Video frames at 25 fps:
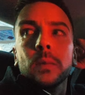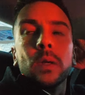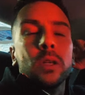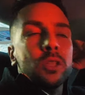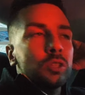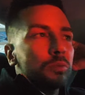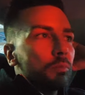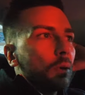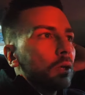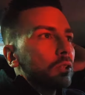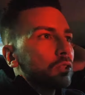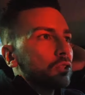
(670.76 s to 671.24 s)

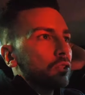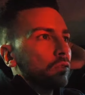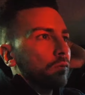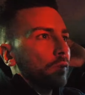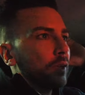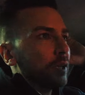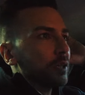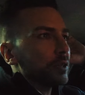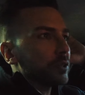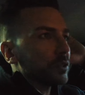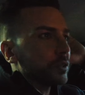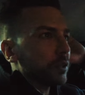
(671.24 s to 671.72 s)
As much of
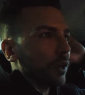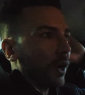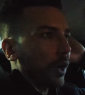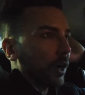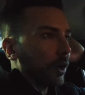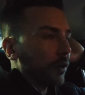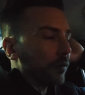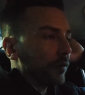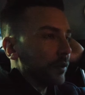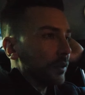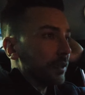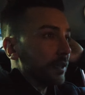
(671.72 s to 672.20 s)
it's
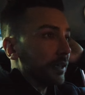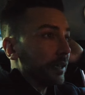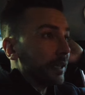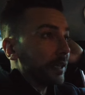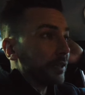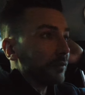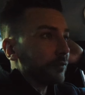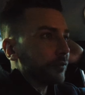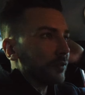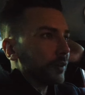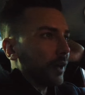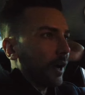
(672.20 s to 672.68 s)
like a
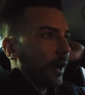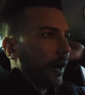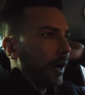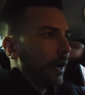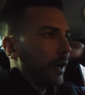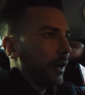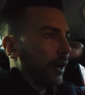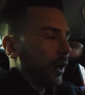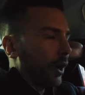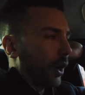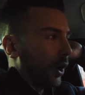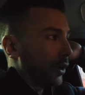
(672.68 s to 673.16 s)
relief, like,
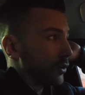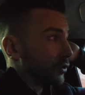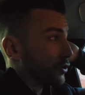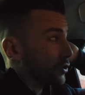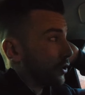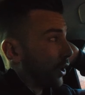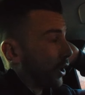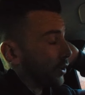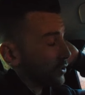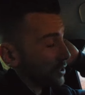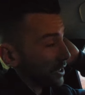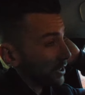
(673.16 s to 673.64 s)
I was,
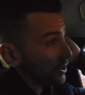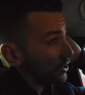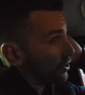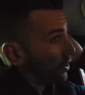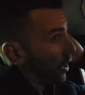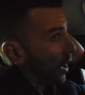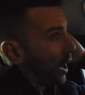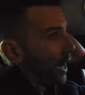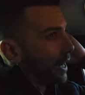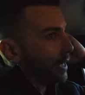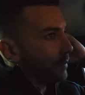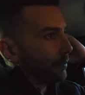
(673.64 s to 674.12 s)
I was
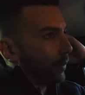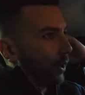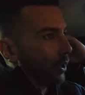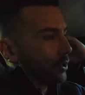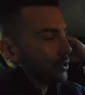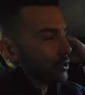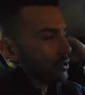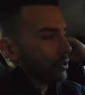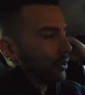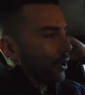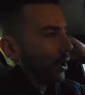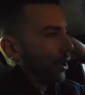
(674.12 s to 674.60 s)
excited, but I
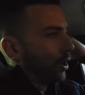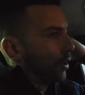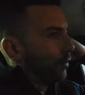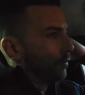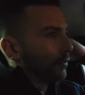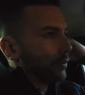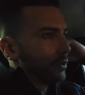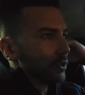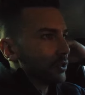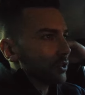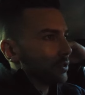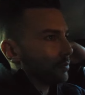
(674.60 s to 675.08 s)
was
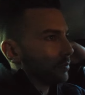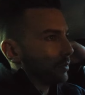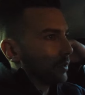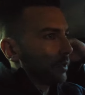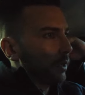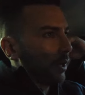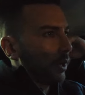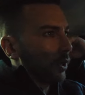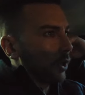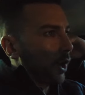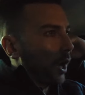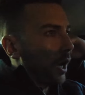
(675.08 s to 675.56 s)
nervous.
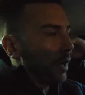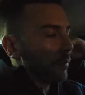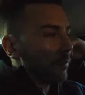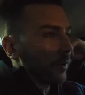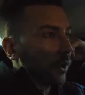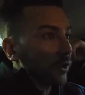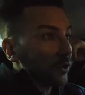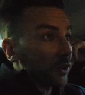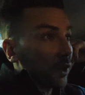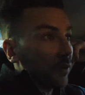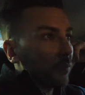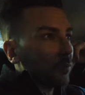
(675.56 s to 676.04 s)
I like,
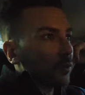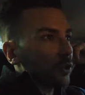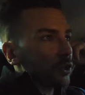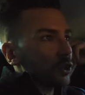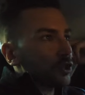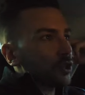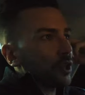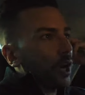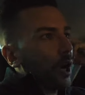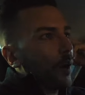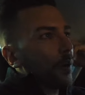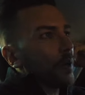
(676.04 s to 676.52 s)
but I don't so want to
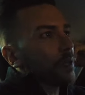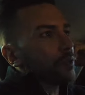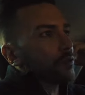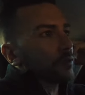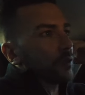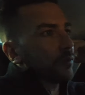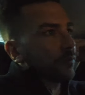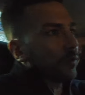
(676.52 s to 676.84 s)
show it to